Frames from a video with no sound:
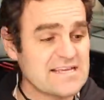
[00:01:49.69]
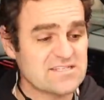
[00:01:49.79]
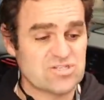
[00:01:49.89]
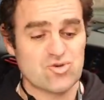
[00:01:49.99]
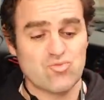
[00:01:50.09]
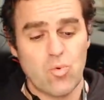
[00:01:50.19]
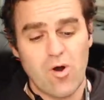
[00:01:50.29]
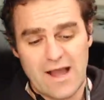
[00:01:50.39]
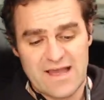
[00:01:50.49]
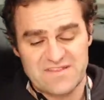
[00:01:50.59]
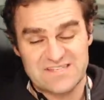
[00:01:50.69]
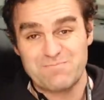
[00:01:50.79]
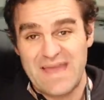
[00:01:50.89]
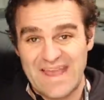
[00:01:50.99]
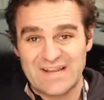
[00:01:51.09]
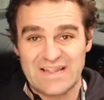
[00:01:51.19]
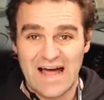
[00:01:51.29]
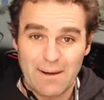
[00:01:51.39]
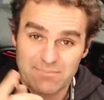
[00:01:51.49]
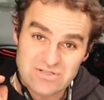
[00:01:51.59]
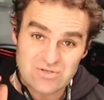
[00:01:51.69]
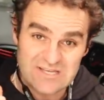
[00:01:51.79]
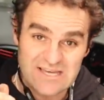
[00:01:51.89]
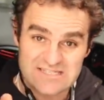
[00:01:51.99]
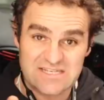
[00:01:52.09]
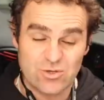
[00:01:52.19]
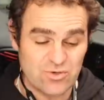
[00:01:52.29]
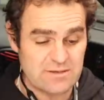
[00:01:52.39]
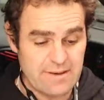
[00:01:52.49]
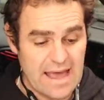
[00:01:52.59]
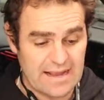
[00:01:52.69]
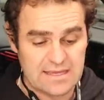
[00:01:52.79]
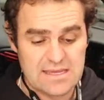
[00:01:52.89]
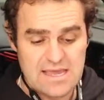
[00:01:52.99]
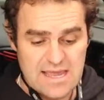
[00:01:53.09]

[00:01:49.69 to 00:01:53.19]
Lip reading: is to wire this pedal up to the ECU in the back.